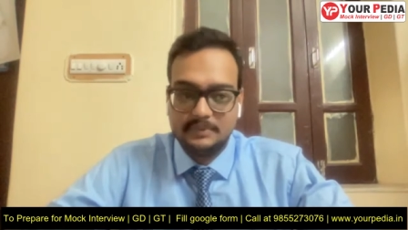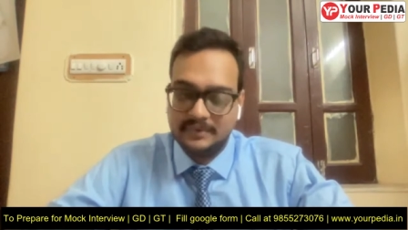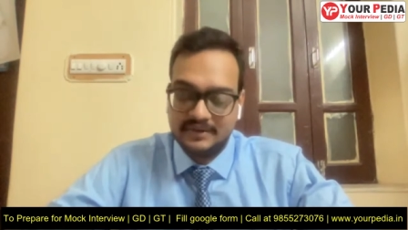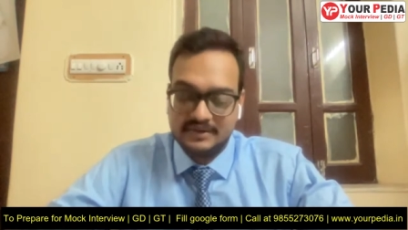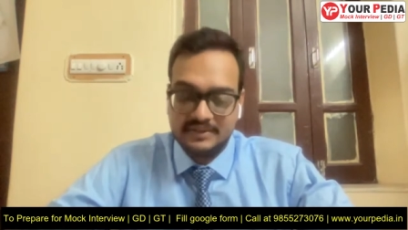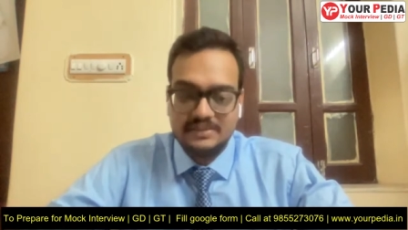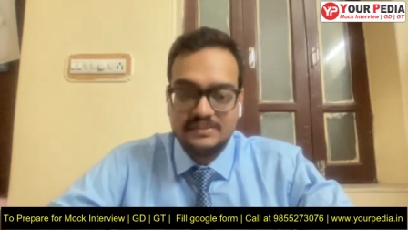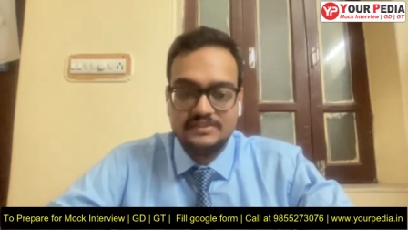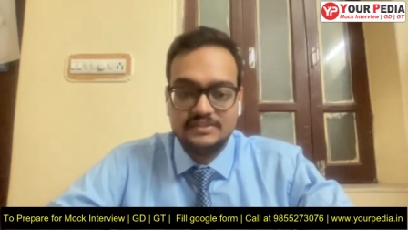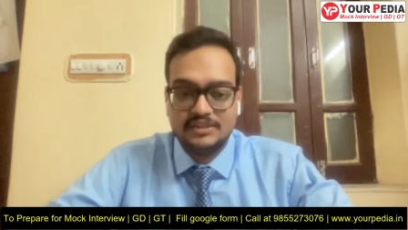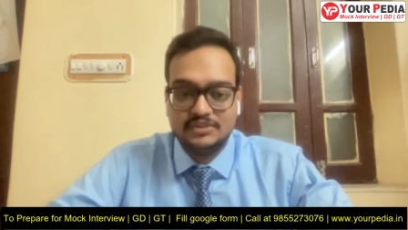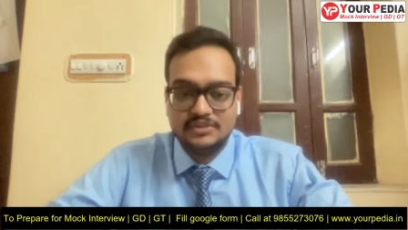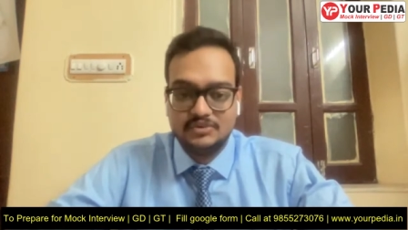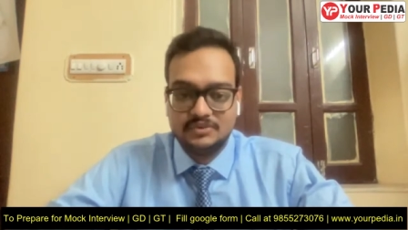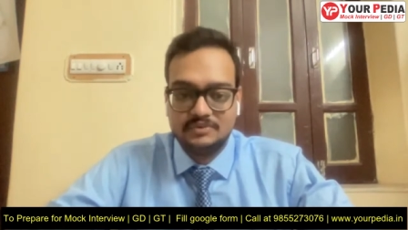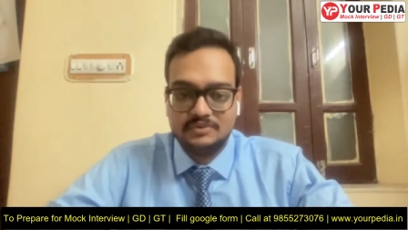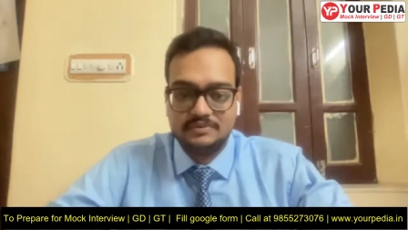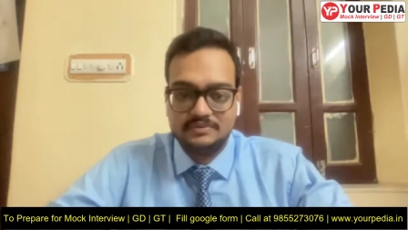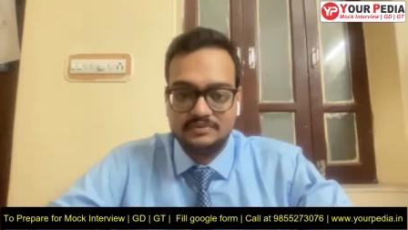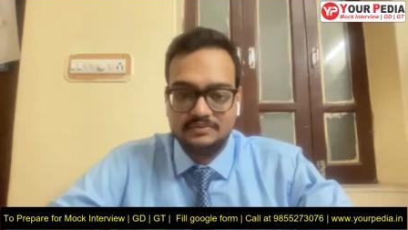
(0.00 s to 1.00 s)
so sir, do you think that
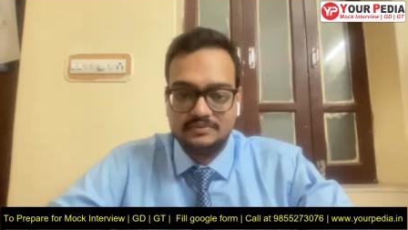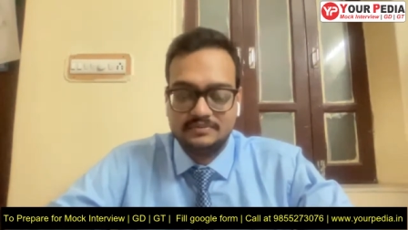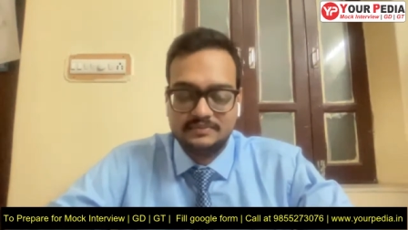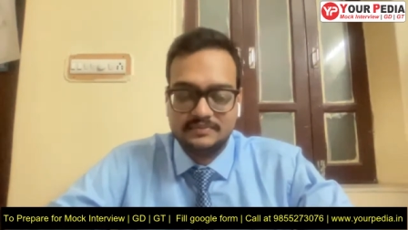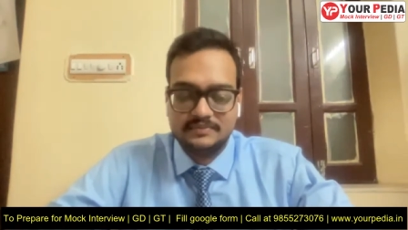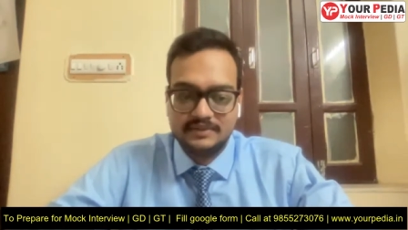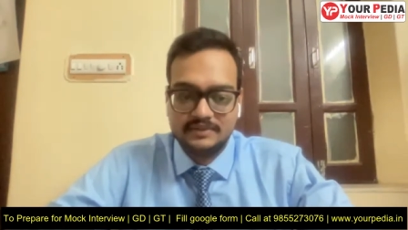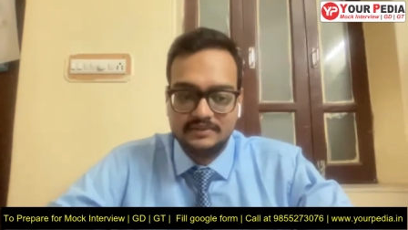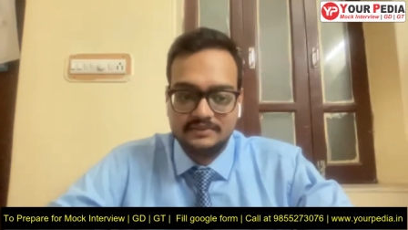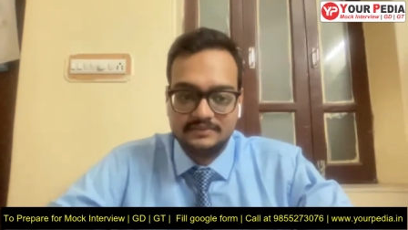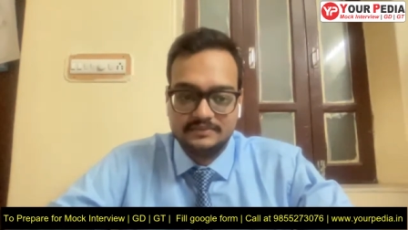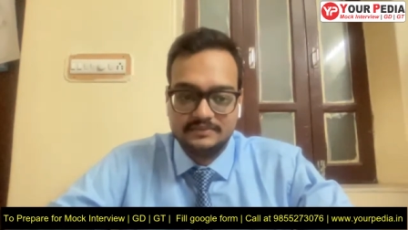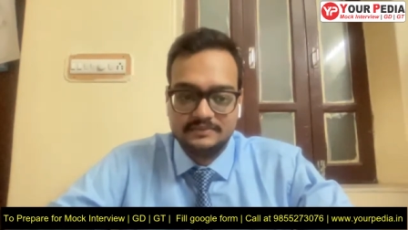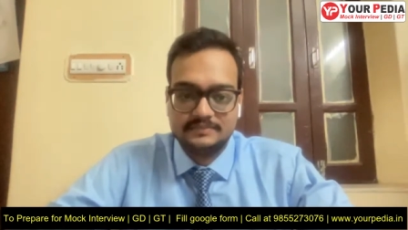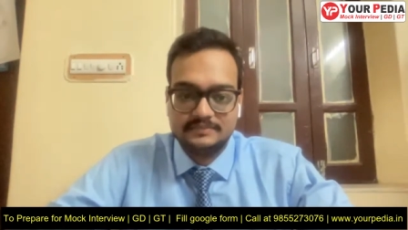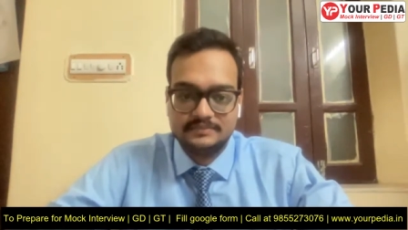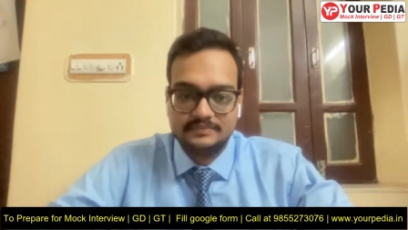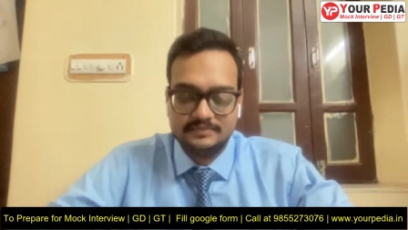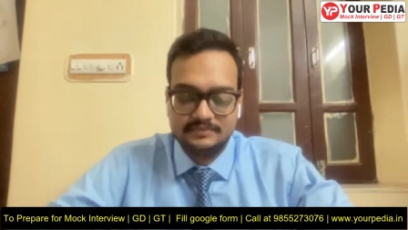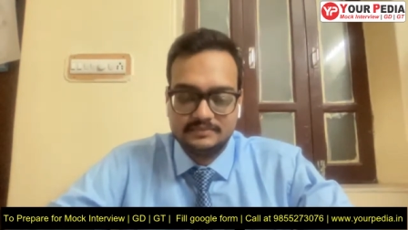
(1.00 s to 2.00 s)
saturate. then it
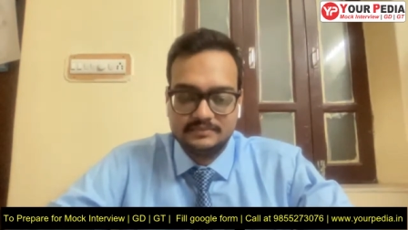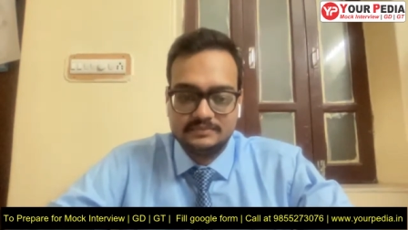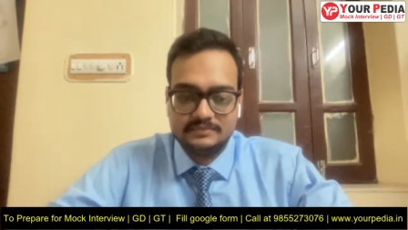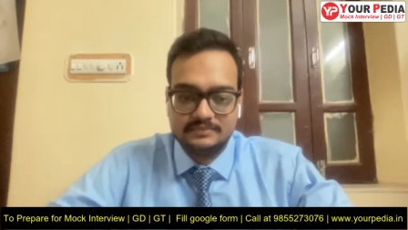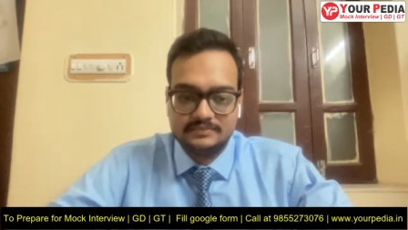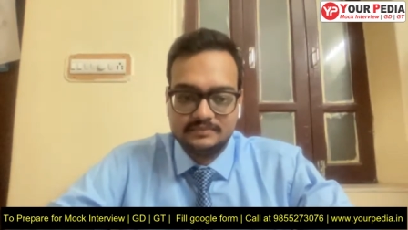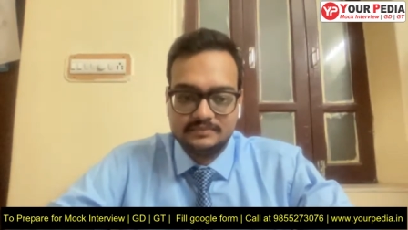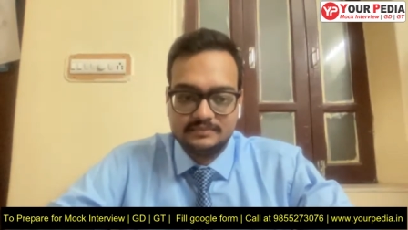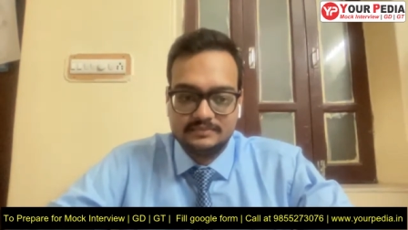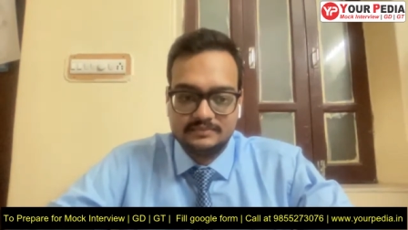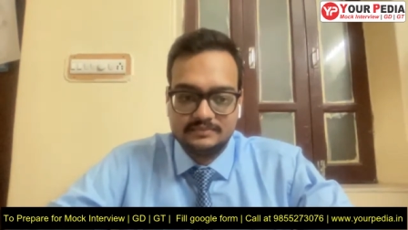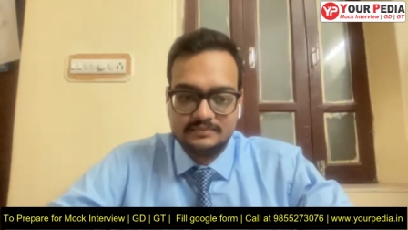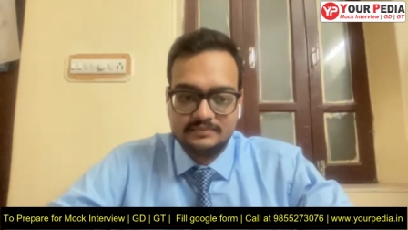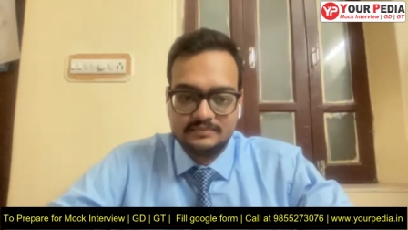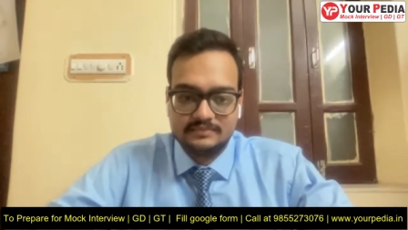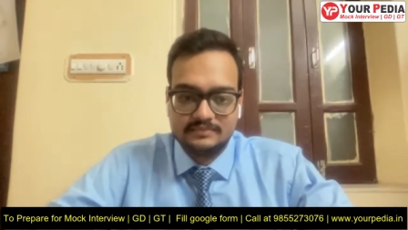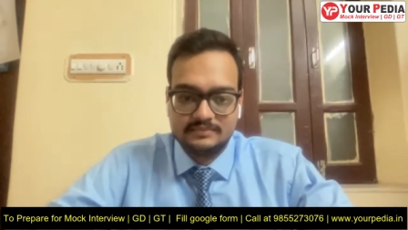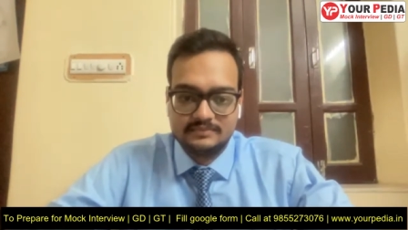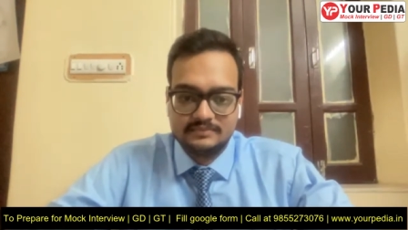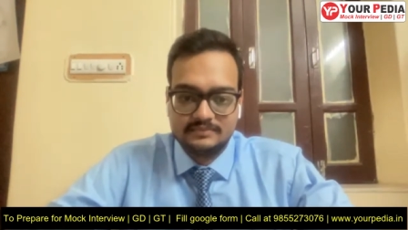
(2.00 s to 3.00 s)
then it is a stable
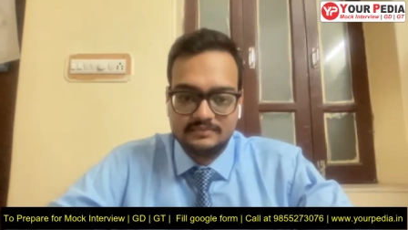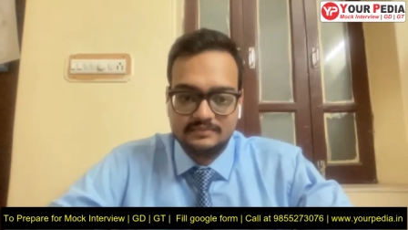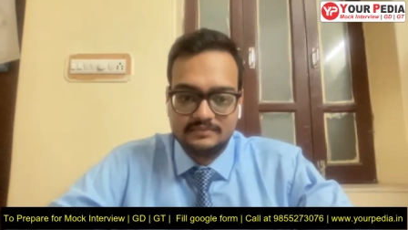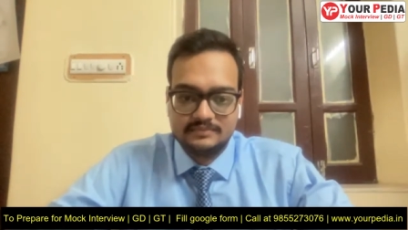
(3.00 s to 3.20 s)
system?